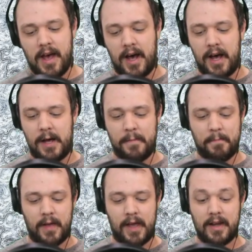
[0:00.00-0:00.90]

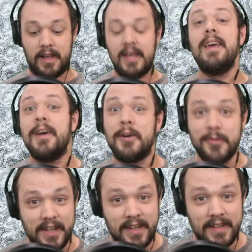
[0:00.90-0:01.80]
and he
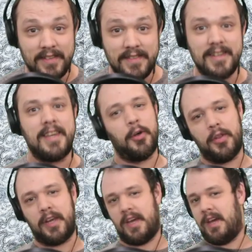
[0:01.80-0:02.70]
agrees to kill
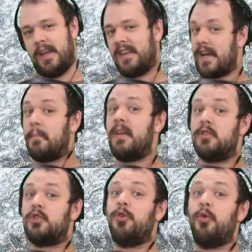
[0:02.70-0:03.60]
the kid, except
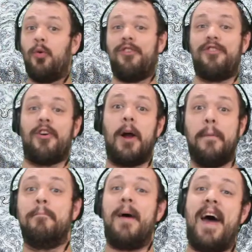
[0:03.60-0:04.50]
his tools are
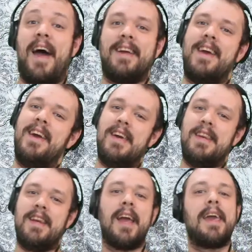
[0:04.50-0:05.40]
back
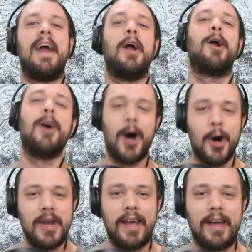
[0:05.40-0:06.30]
in Caer
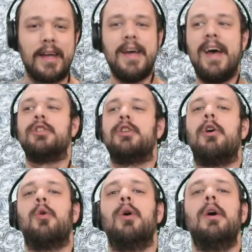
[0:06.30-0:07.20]
Konig.
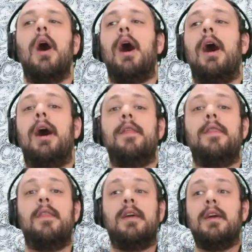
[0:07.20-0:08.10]
So
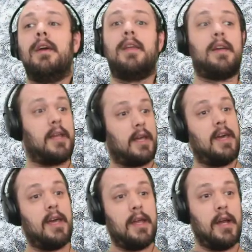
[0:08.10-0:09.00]
the
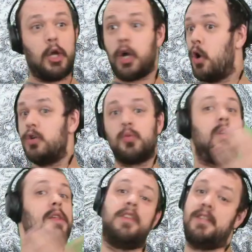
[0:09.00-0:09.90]
kid goes
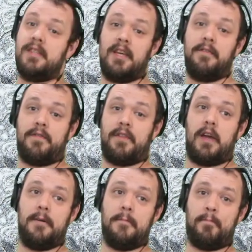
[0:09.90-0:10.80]
with this
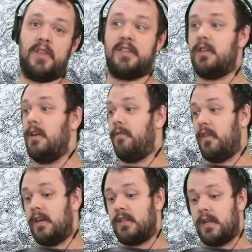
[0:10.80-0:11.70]
tiefling. This
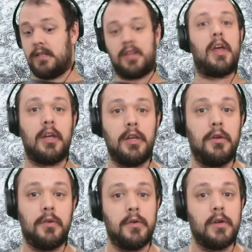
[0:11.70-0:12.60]
tiefling says, thank
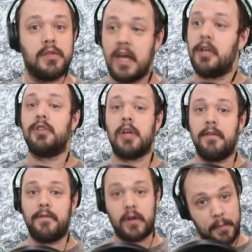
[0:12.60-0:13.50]
you,
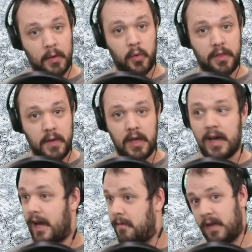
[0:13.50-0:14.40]
son, for coming with me.
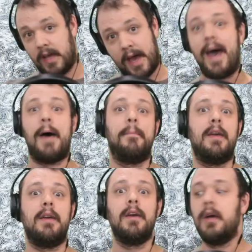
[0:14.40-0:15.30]
I'd be
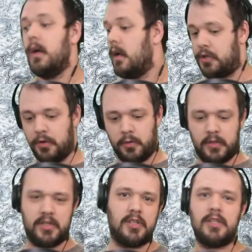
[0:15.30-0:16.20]
happy to
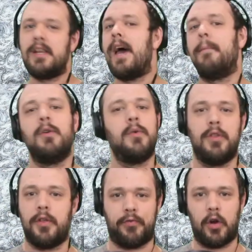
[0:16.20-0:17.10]
stab you in
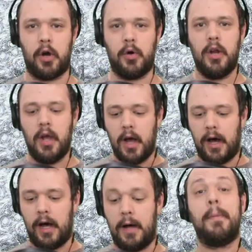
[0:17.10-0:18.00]
the throat.
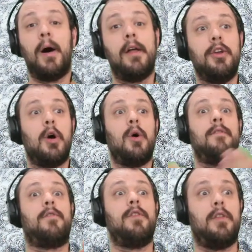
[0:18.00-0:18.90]
But you know
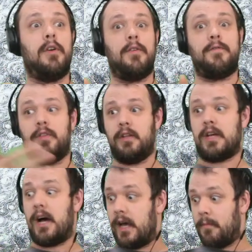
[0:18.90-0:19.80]
what? For the
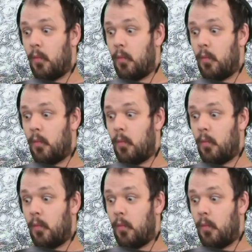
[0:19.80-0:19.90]
time